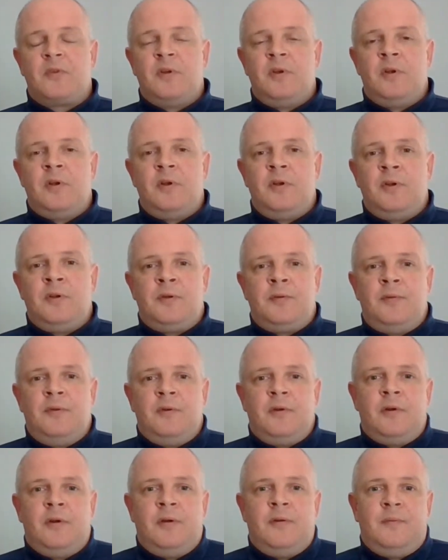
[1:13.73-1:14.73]
You,
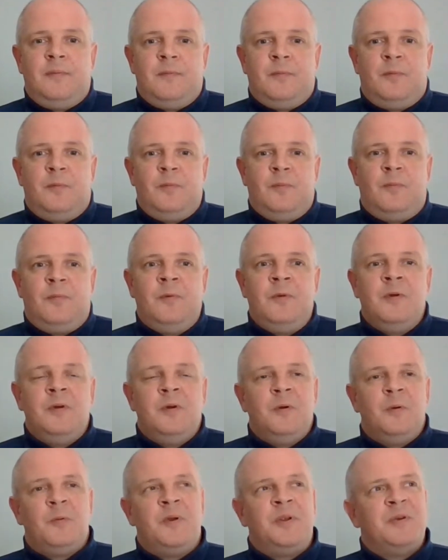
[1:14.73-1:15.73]

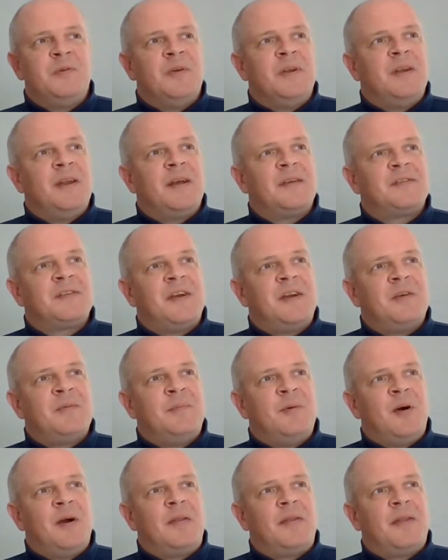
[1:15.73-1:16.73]
when you're in that state
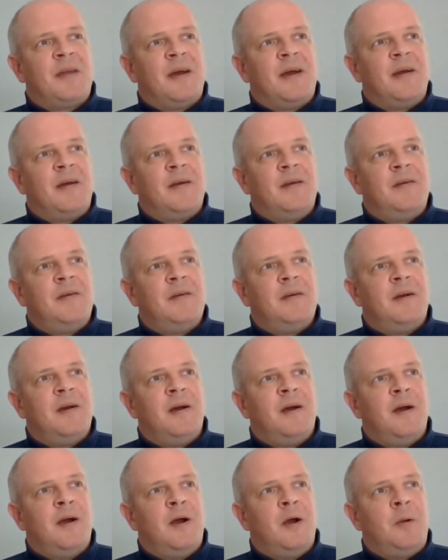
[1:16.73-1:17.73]
of mind that
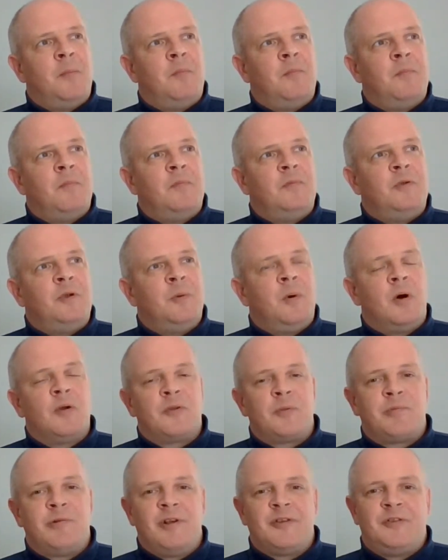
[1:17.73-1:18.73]
you are
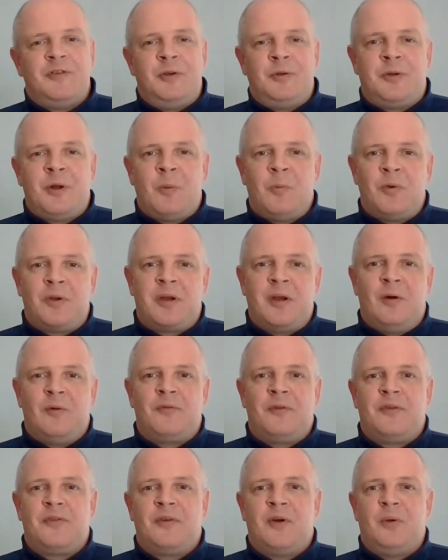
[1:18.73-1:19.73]
depressed and you don't want to get
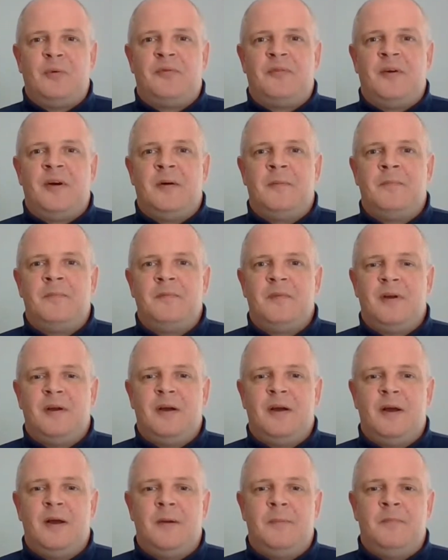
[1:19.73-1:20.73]
off the sofa.
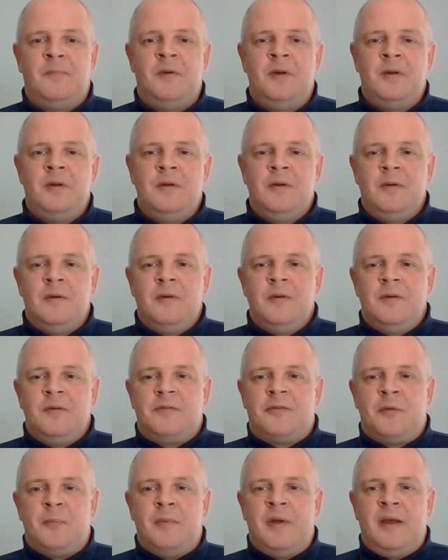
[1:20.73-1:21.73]

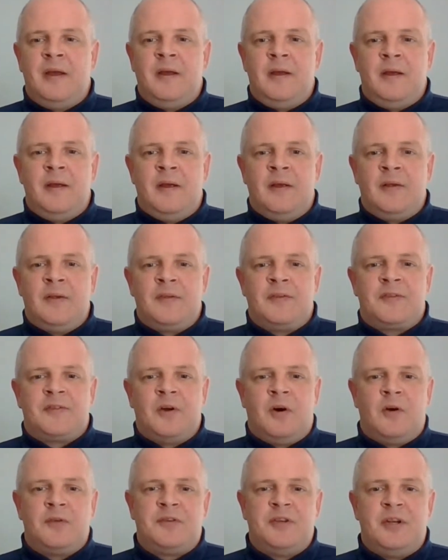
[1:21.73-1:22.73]
For me, it
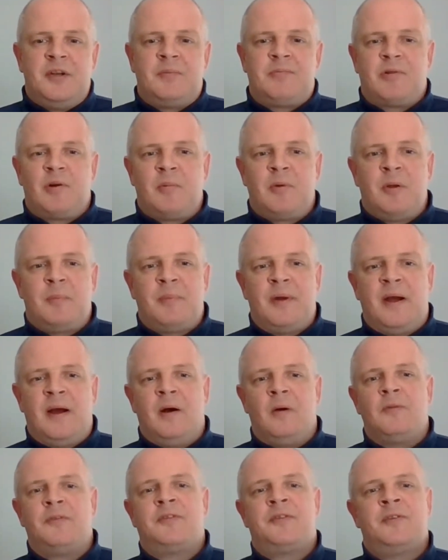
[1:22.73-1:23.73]
started probably
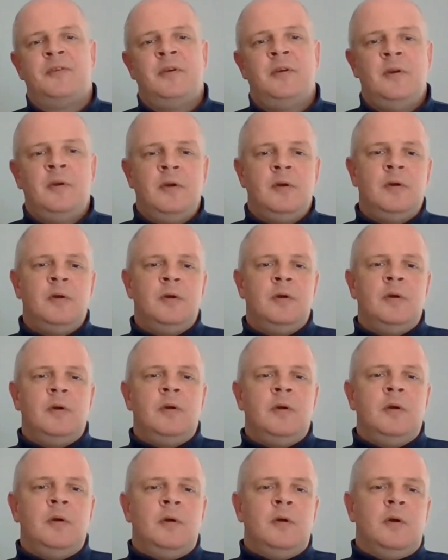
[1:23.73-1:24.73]
about
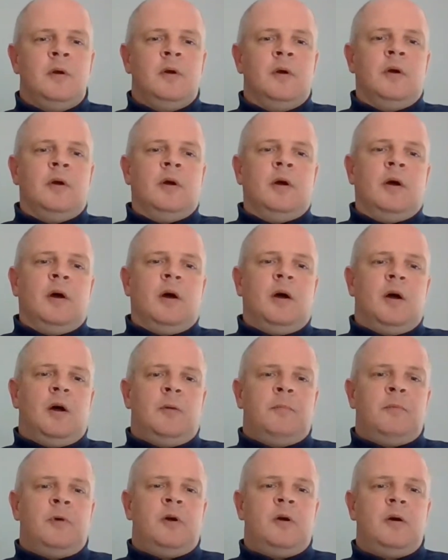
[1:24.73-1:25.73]

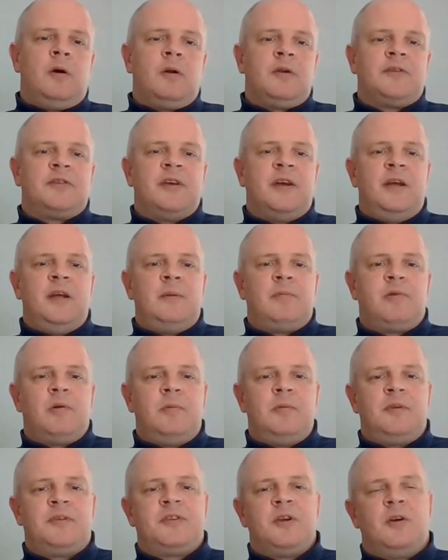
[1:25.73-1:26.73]
I want to say it
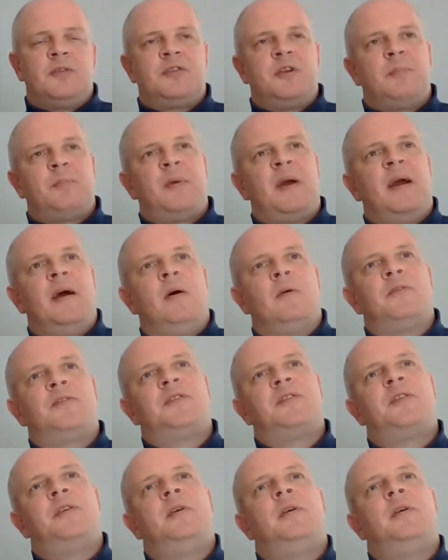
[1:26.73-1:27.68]
probably started about